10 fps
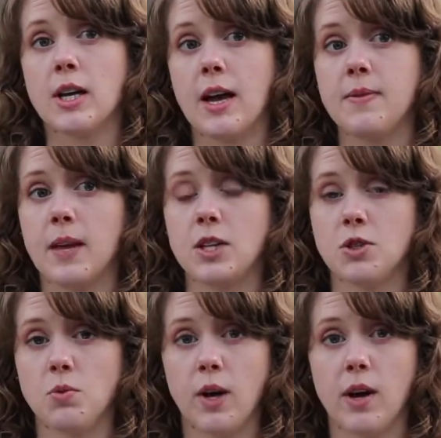and they do
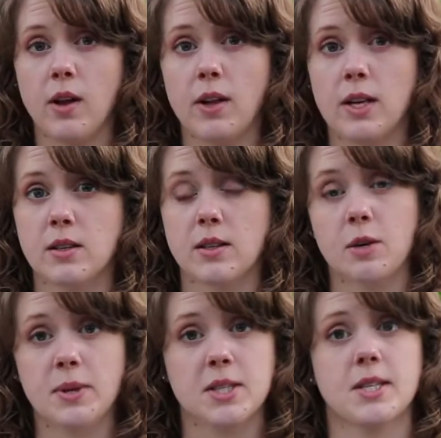well in a little
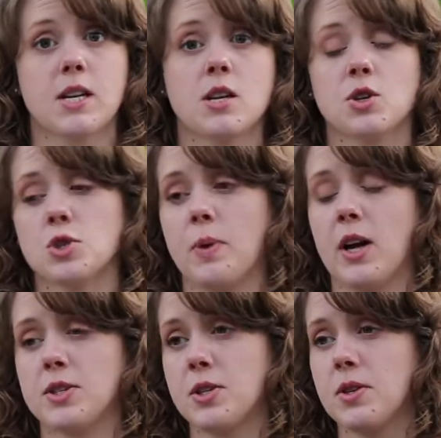bit sunnier
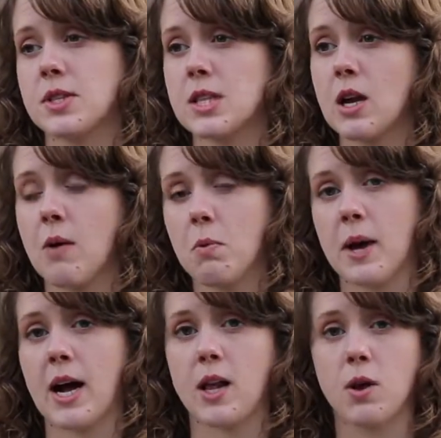spots. So let's say you have a
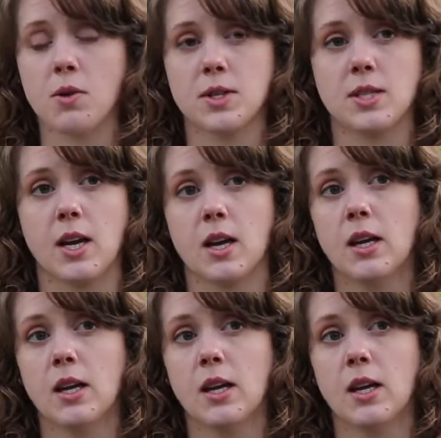patio that's like,